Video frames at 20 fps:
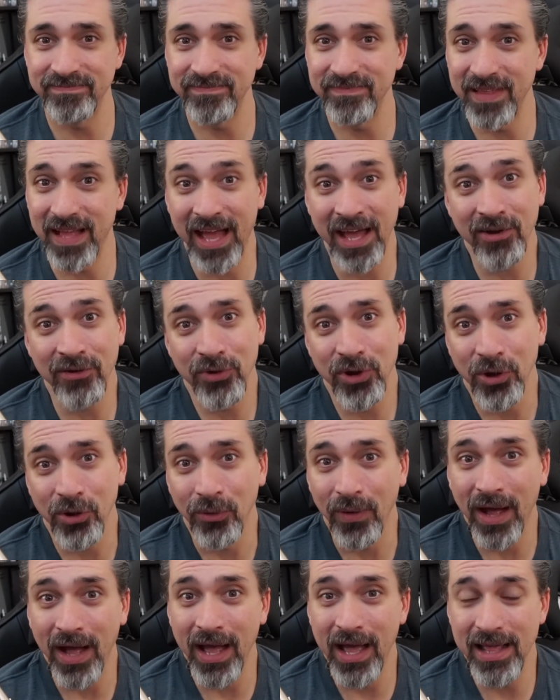I don't
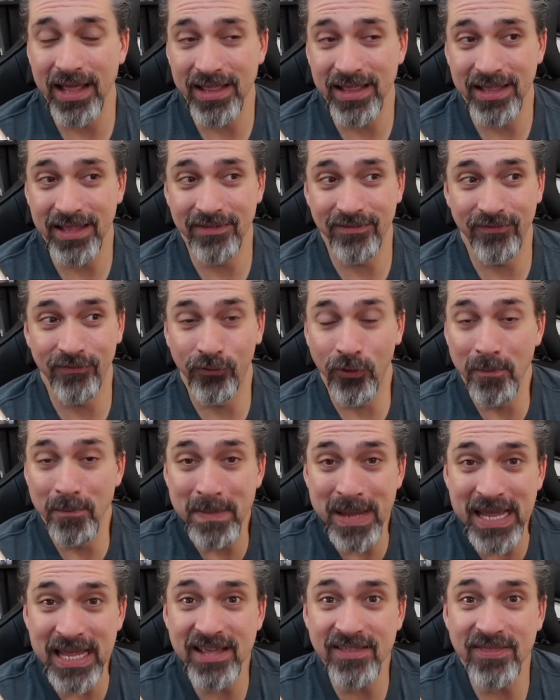know. For me,